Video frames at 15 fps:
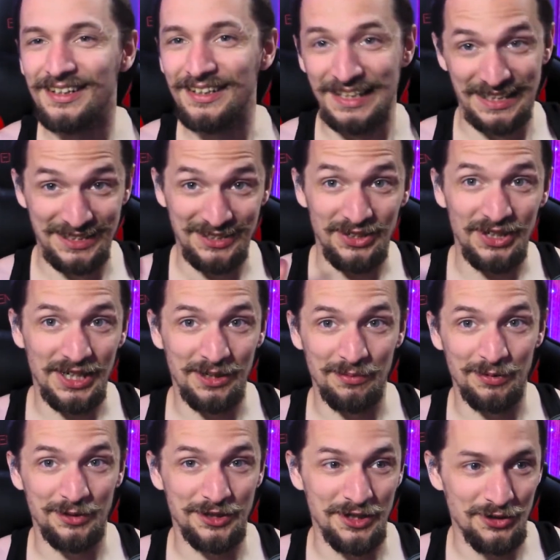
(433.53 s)
This is all
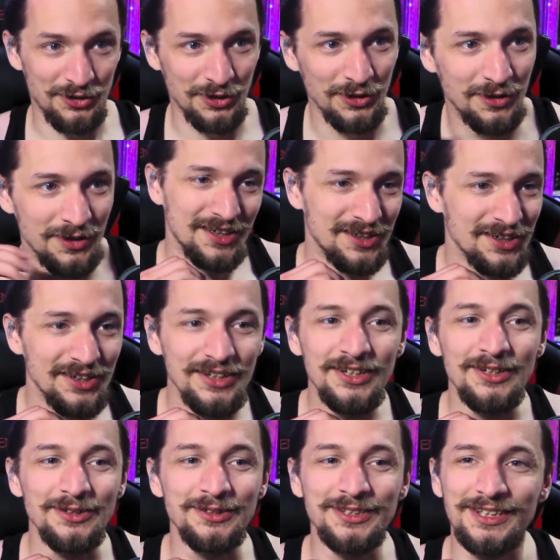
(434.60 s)
100% true. Good
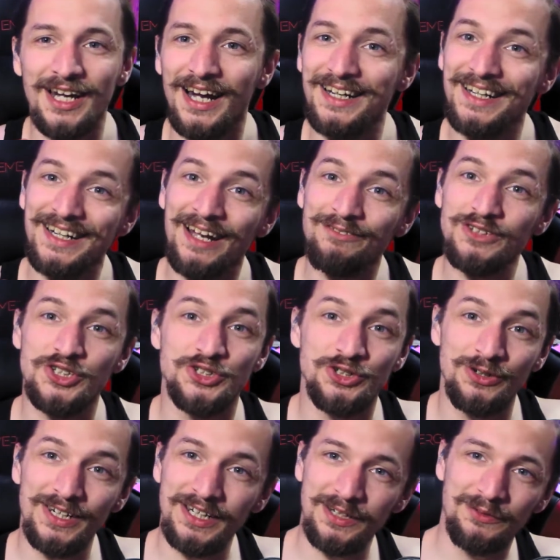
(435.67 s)
news! I didn't have to
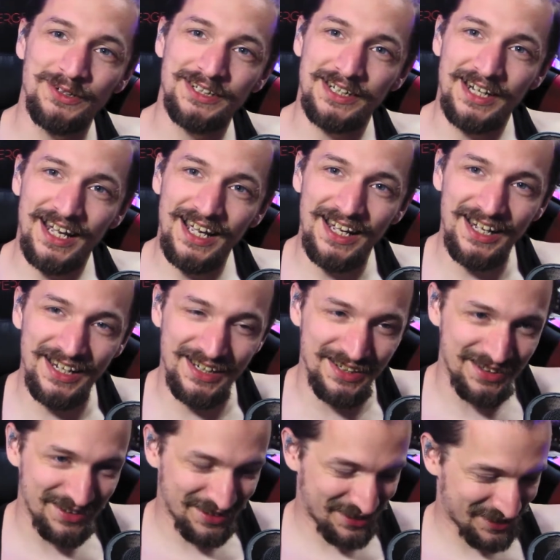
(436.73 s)
shoot anyone today.
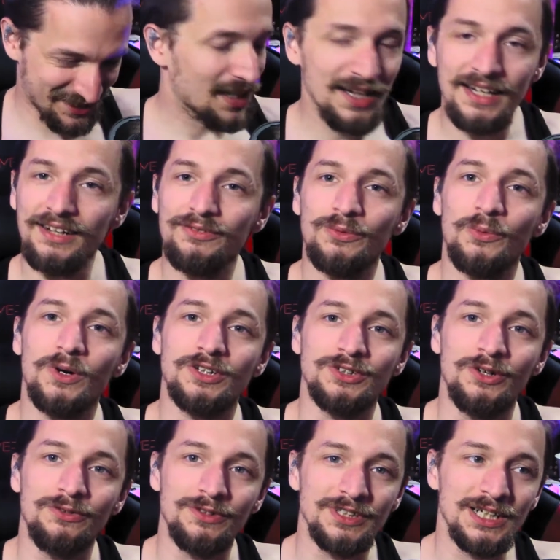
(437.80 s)
I even worked
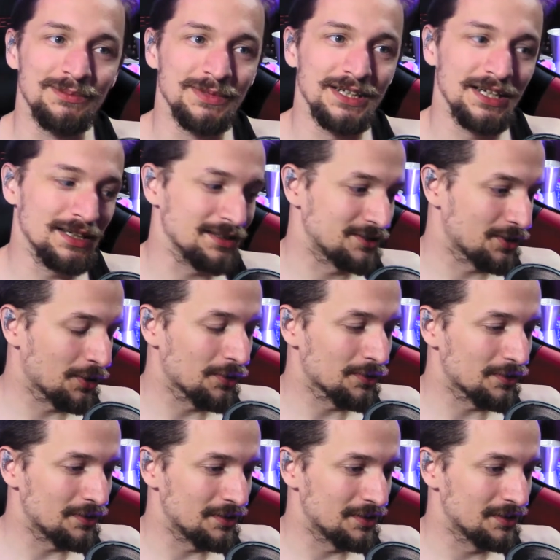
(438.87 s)
overtime today.
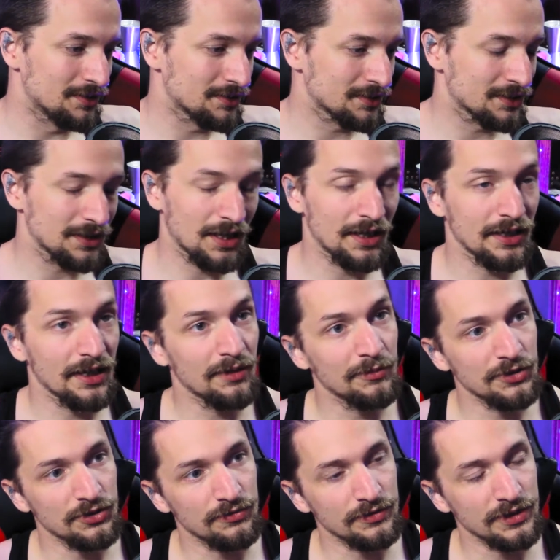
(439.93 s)
Total, God, how
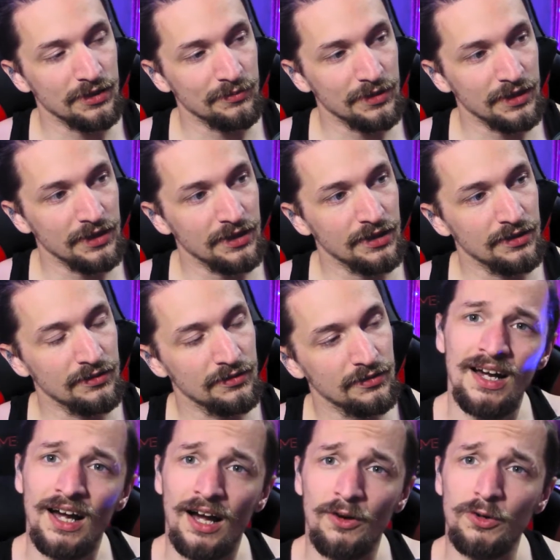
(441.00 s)
much overtime did I get?
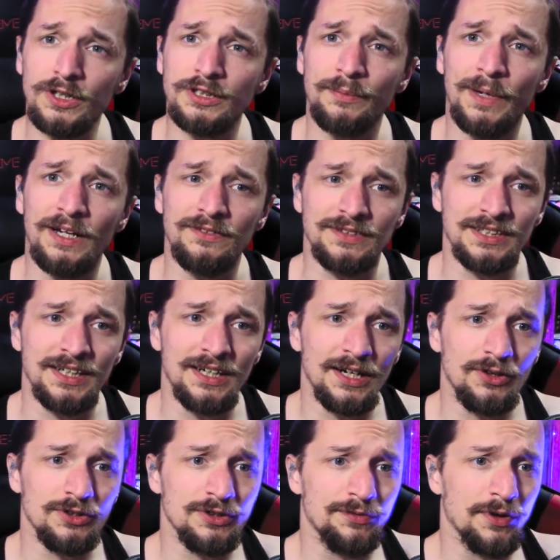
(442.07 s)
I worked about 10
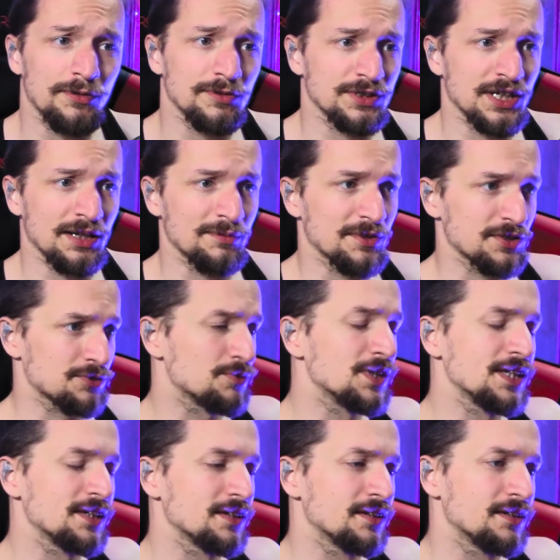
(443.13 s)
hours of overtime this
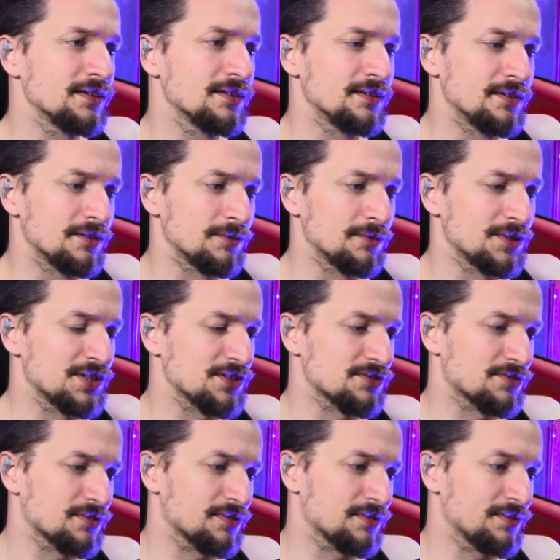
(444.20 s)
week, which
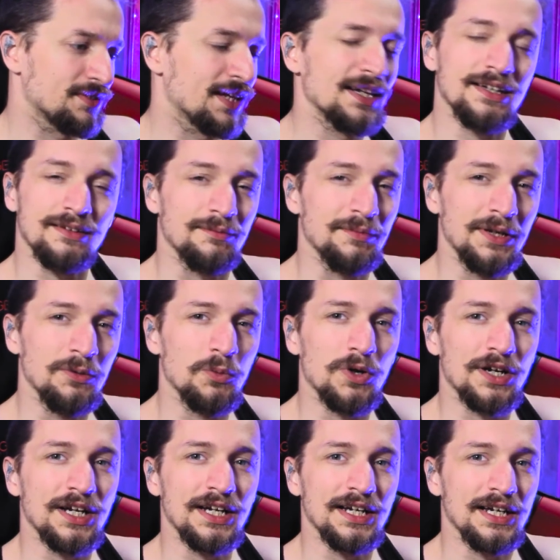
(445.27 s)
is like me
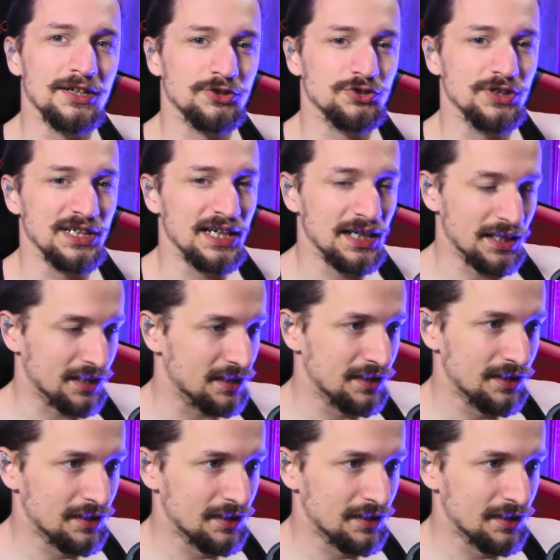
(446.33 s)
working an extra day.